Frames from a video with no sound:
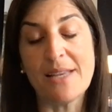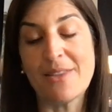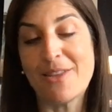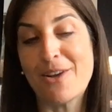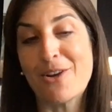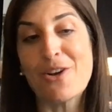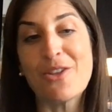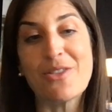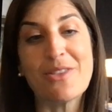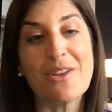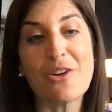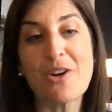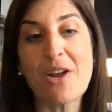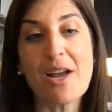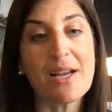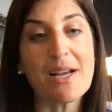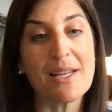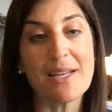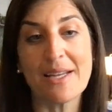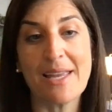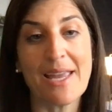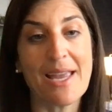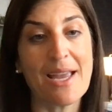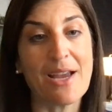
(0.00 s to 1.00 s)
They're not
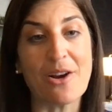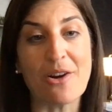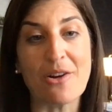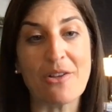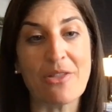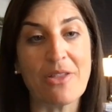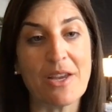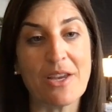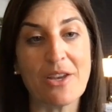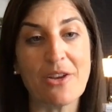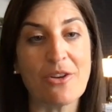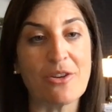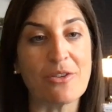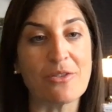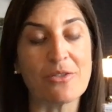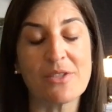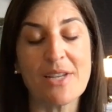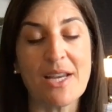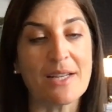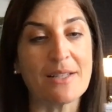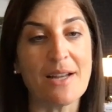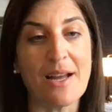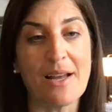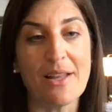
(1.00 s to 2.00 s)
going to care that your
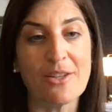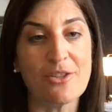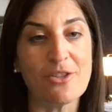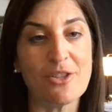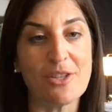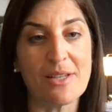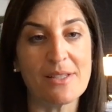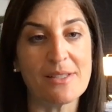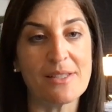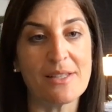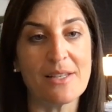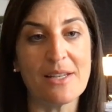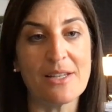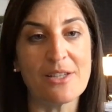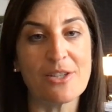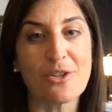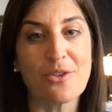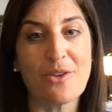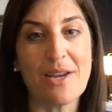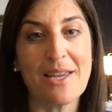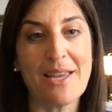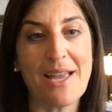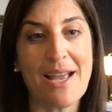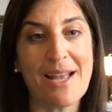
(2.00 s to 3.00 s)
technology doesn't
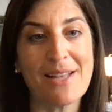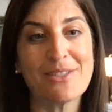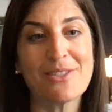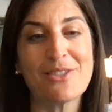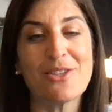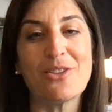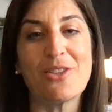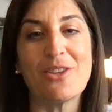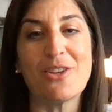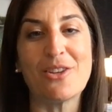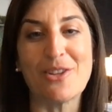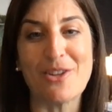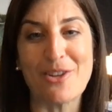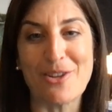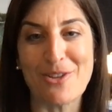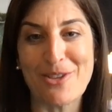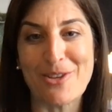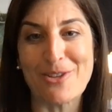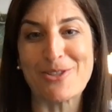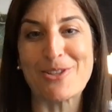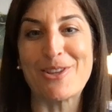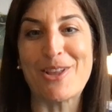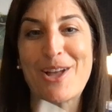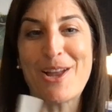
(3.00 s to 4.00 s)
integrate yet. So then
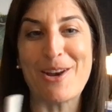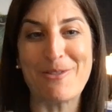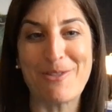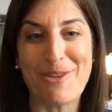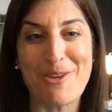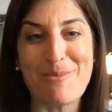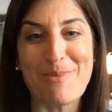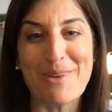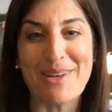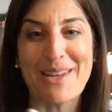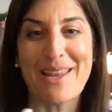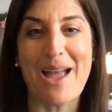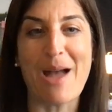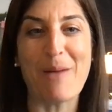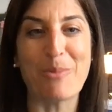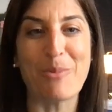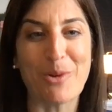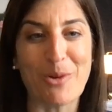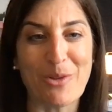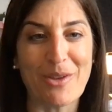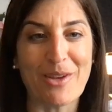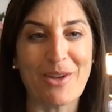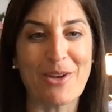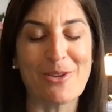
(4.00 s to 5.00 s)
there's a lot of human
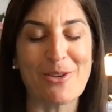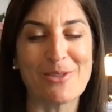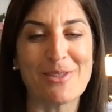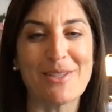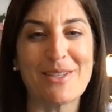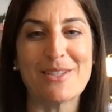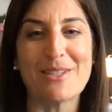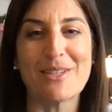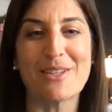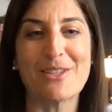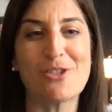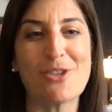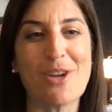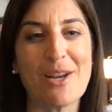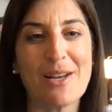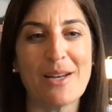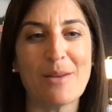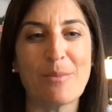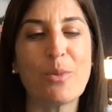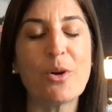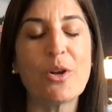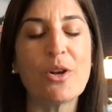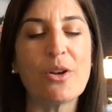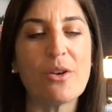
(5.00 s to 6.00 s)
capital that goes into trying to
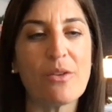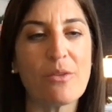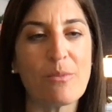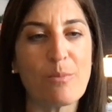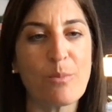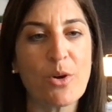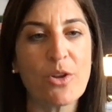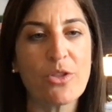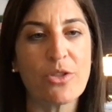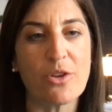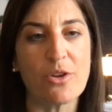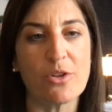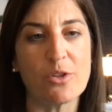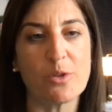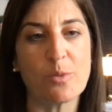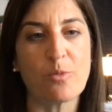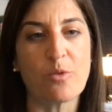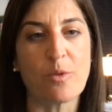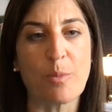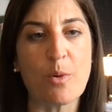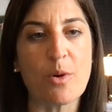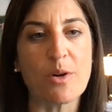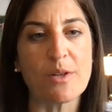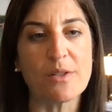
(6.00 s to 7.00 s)
put those
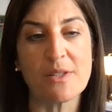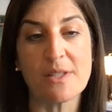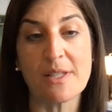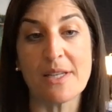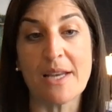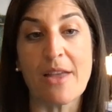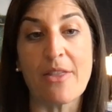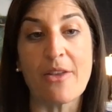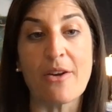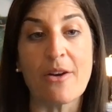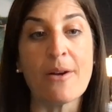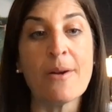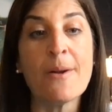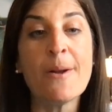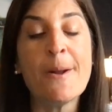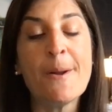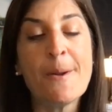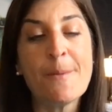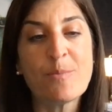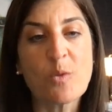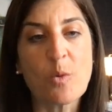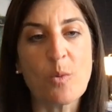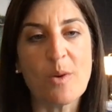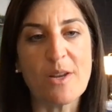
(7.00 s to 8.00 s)
reports together
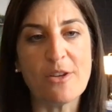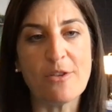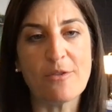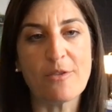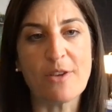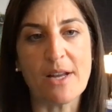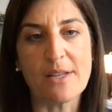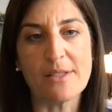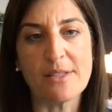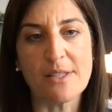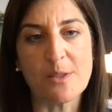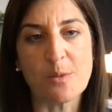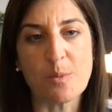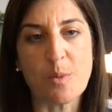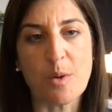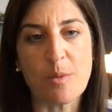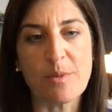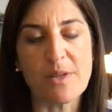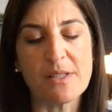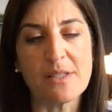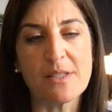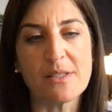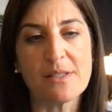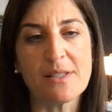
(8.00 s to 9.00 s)
when you've got disparate
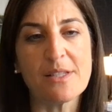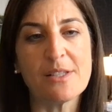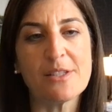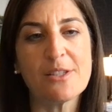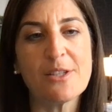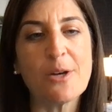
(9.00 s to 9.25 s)
businesses.